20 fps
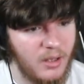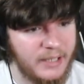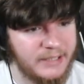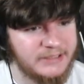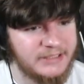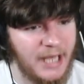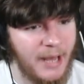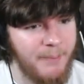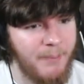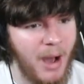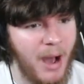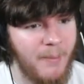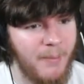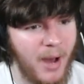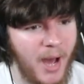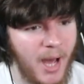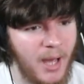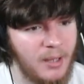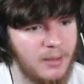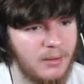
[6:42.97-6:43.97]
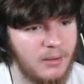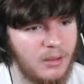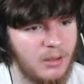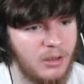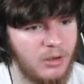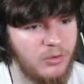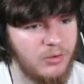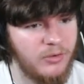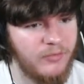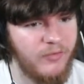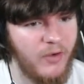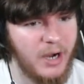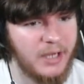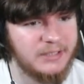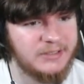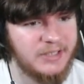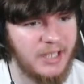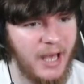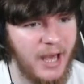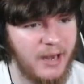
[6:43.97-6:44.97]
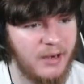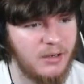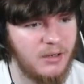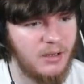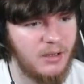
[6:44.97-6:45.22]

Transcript: Is that Mama? Who the fuck is that?